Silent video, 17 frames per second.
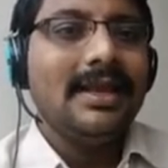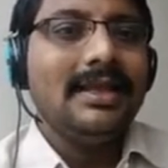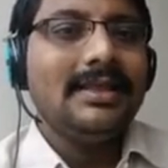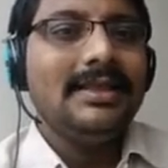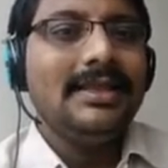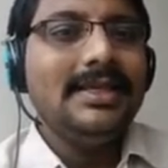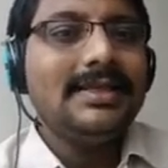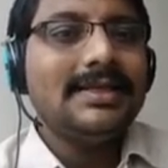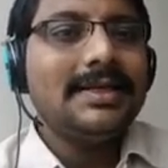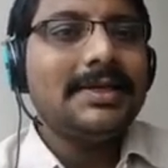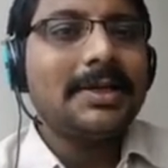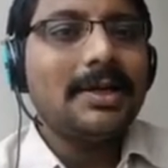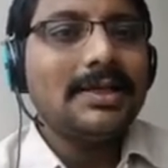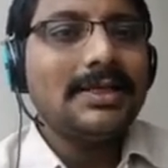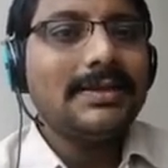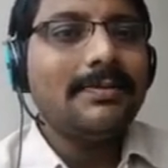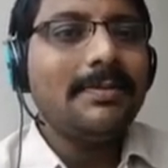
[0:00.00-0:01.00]
This
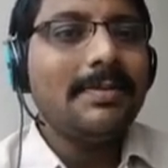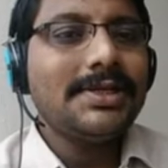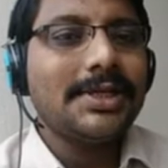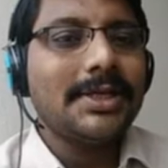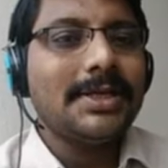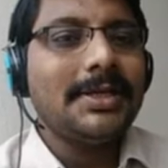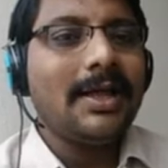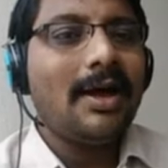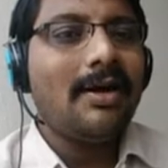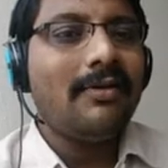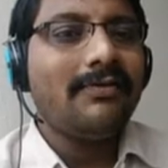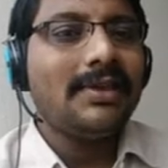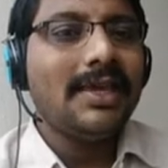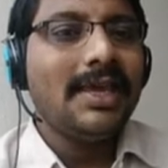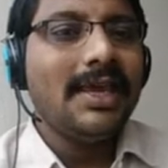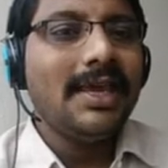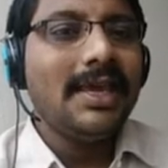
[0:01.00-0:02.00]
transformation of
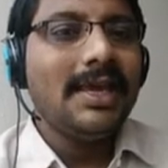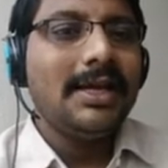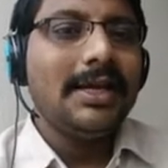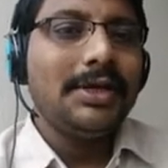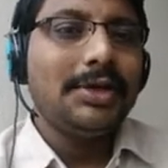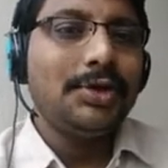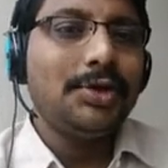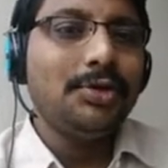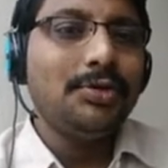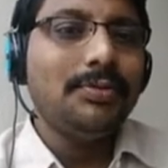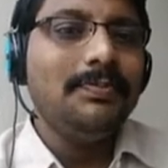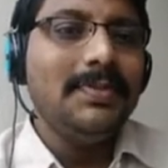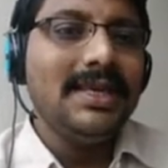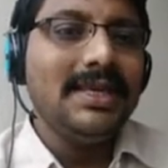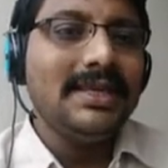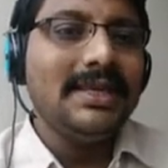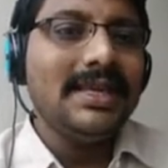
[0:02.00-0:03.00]
A to
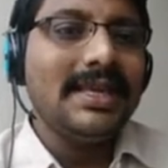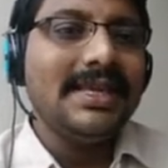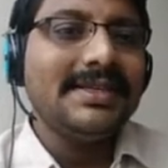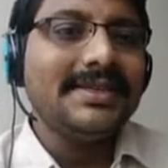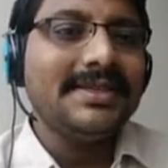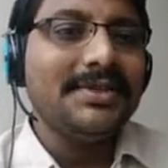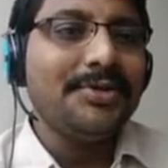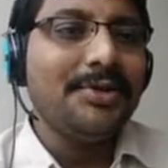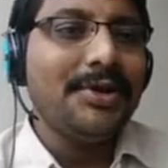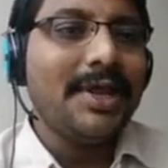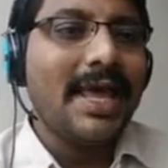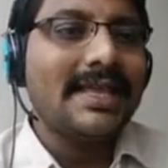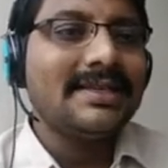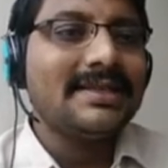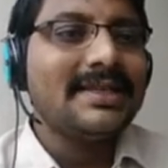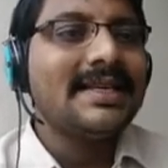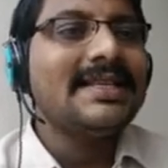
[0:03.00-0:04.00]
B is known
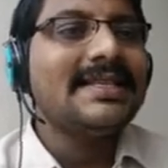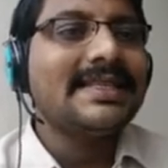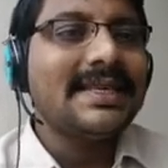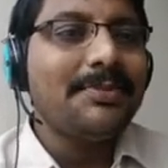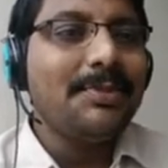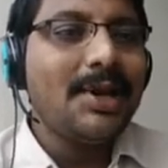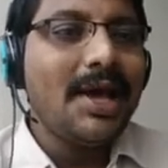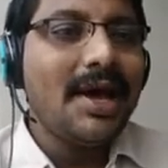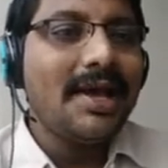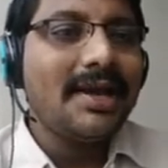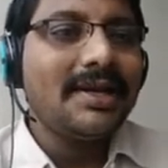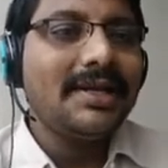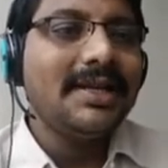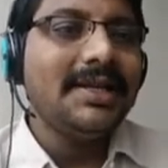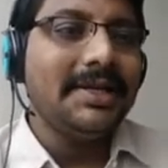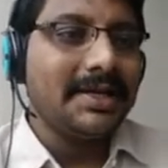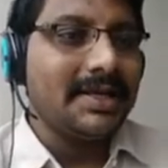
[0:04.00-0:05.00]
as
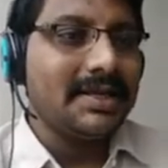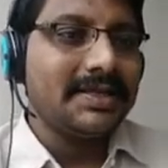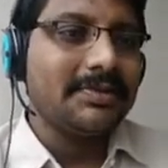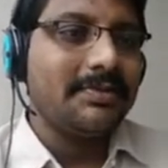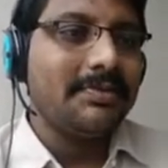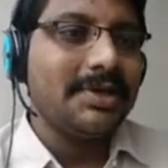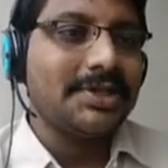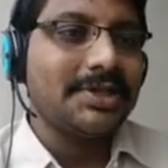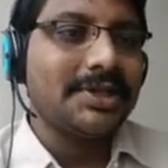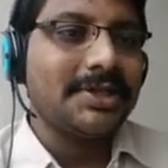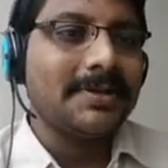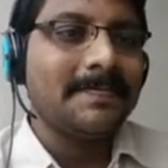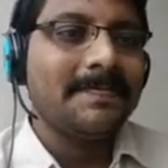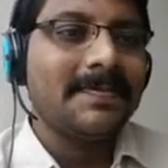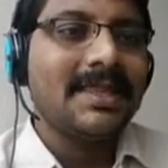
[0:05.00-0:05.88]
similarity transformation.